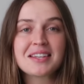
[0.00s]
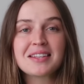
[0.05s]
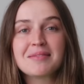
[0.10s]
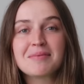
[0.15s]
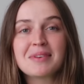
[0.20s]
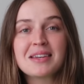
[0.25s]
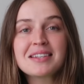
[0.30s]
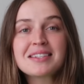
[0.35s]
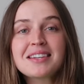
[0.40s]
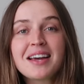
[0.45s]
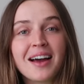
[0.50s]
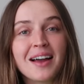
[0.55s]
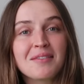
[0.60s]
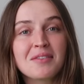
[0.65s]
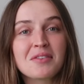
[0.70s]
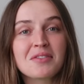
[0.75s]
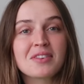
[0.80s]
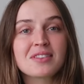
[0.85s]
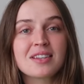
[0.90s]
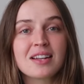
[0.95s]
In the meantime,
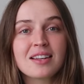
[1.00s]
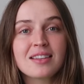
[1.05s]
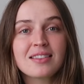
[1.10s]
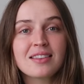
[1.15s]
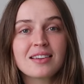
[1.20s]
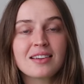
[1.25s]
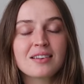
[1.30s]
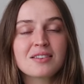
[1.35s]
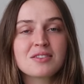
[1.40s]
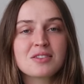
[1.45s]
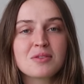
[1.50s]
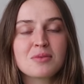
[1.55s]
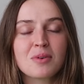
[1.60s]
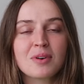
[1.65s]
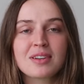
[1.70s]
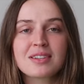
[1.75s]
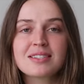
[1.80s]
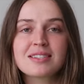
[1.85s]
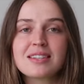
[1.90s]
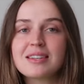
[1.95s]
if there's anything else you'd
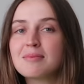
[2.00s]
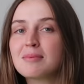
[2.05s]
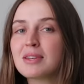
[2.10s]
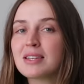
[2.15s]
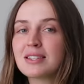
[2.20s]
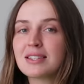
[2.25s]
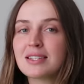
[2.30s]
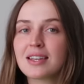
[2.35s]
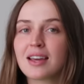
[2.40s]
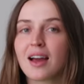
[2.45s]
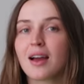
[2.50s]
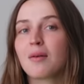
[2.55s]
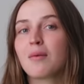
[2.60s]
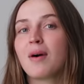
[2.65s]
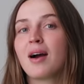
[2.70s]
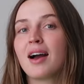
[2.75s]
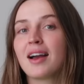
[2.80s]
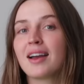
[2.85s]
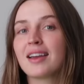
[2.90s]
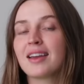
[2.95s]
wanna see me
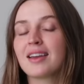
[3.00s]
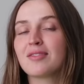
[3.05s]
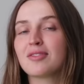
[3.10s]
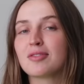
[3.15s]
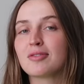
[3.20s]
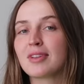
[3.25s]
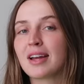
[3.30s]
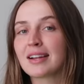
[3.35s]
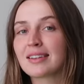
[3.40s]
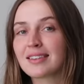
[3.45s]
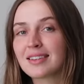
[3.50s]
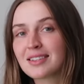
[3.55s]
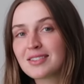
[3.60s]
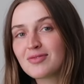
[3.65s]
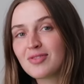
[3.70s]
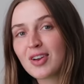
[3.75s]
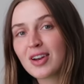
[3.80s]
DIY, if you like this